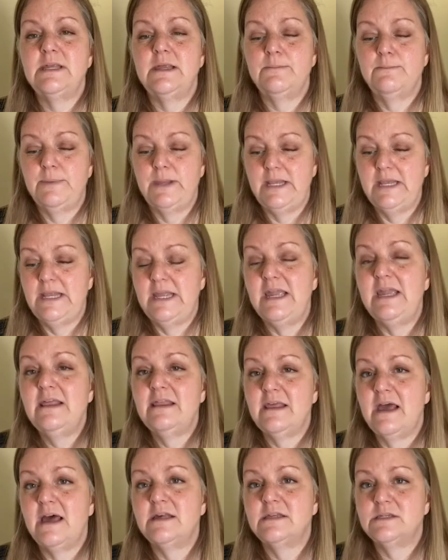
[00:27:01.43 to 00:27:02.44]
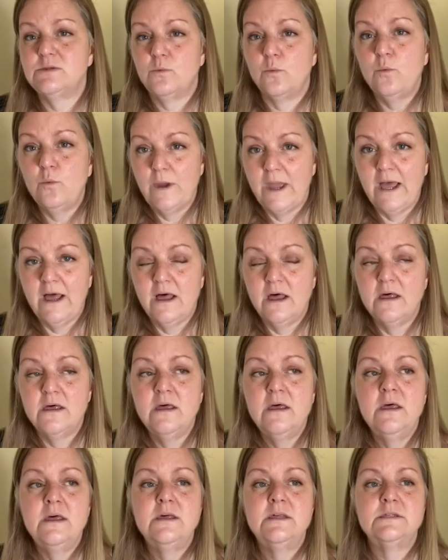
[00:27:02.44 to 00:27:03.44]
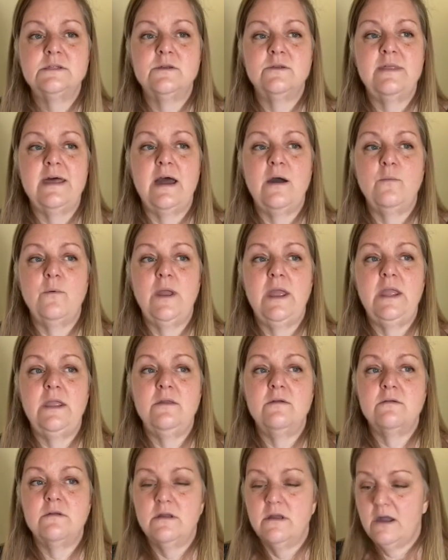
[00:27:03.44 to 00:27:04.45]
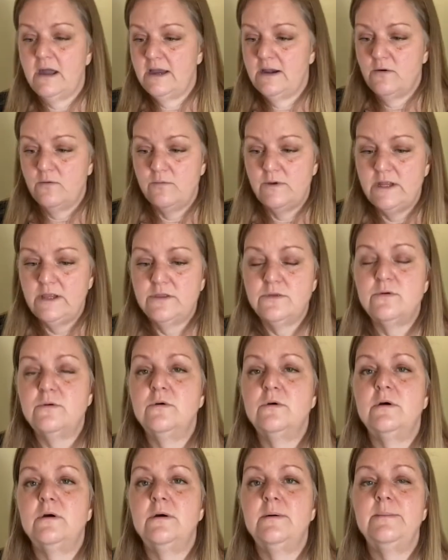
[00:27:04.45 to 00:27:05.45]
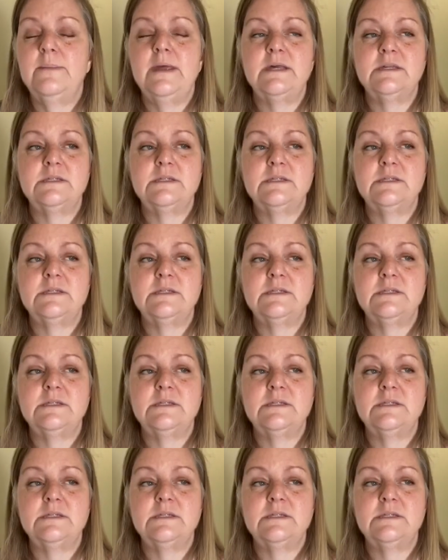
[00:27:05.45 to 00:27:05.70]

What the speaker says: beneath as well, so that way you can kind of read through them as